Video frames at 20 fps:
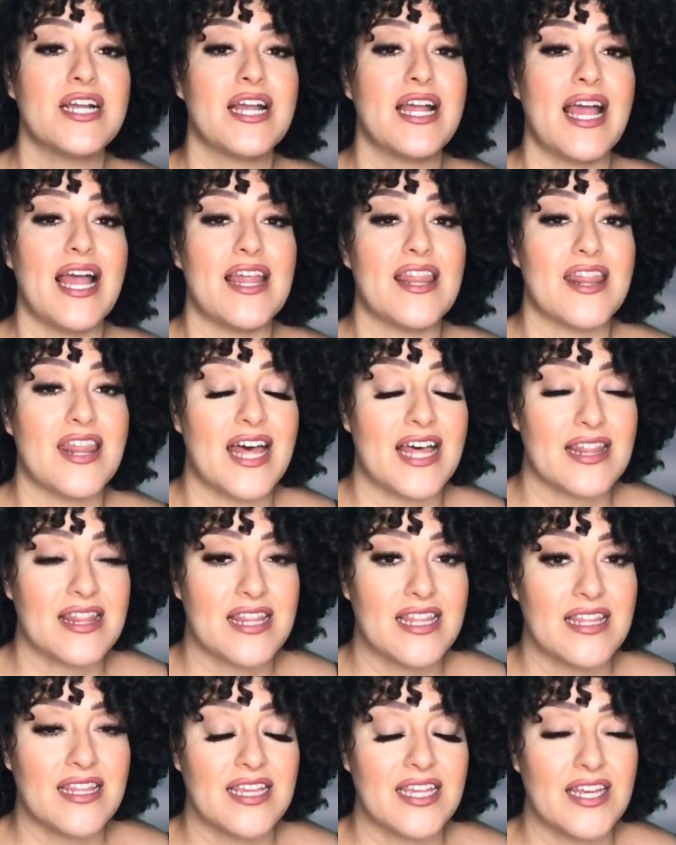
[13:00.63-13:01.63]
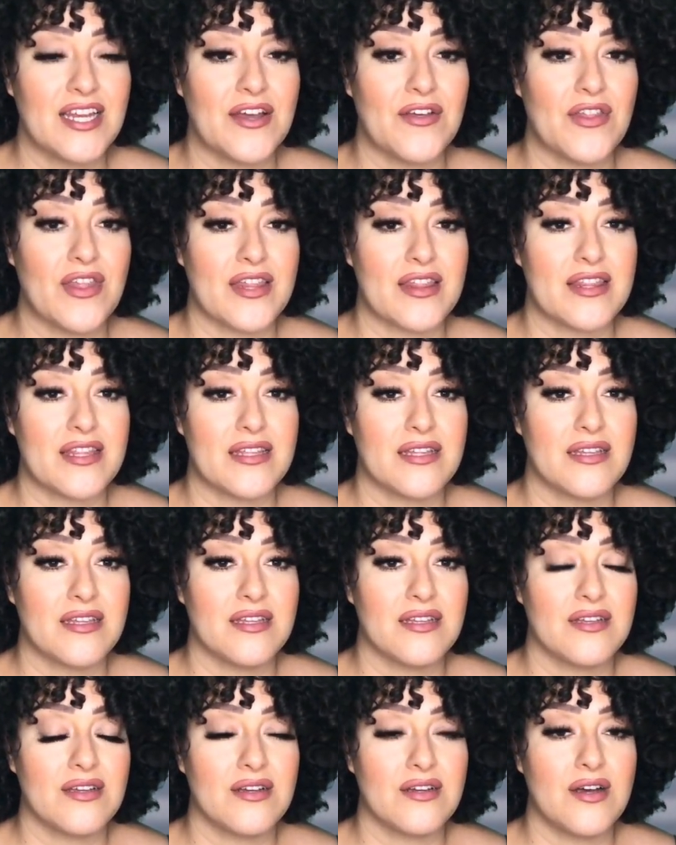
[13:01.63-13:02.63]
that that
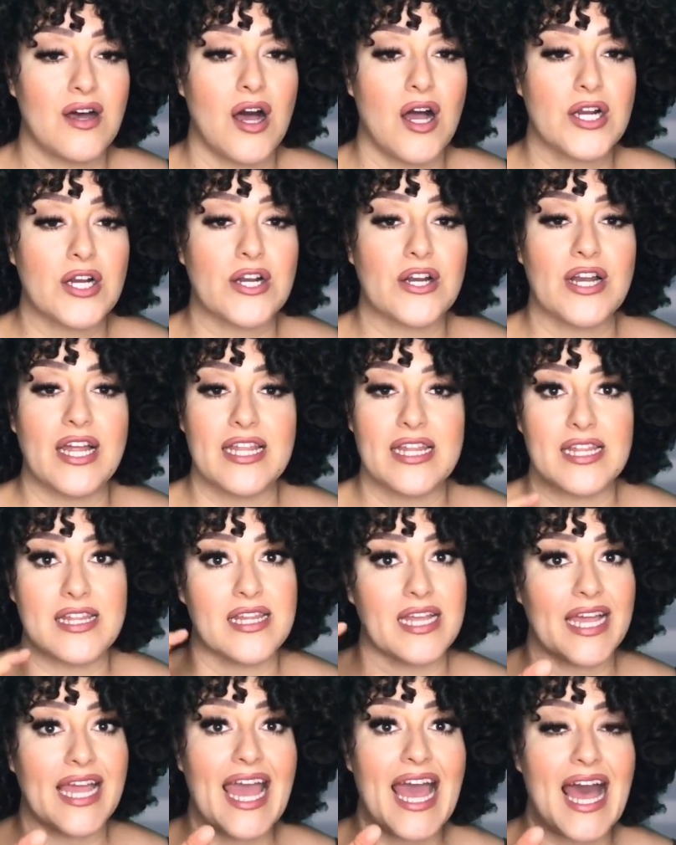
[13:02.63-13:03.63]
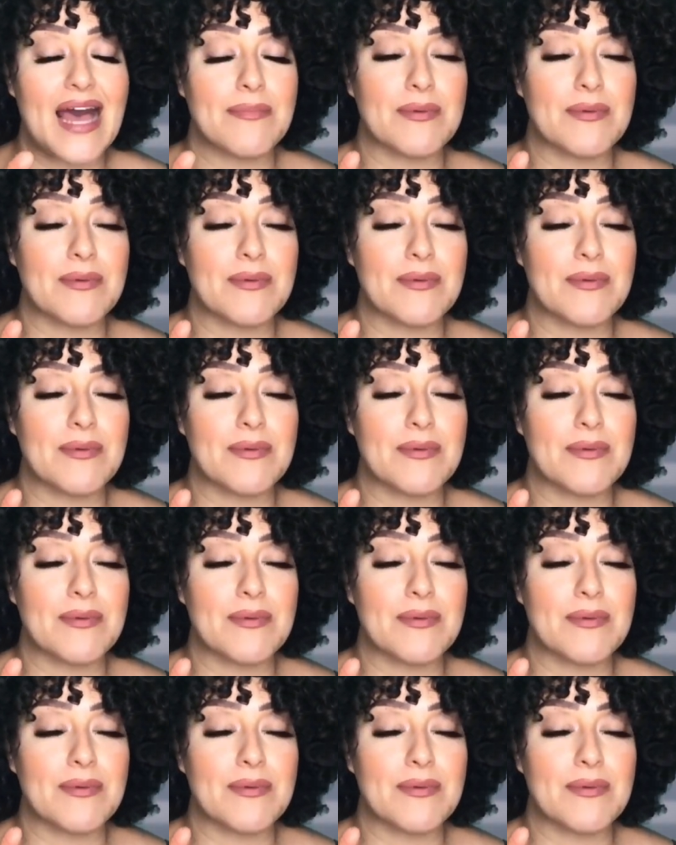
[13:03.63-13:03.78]
the auger and then the cap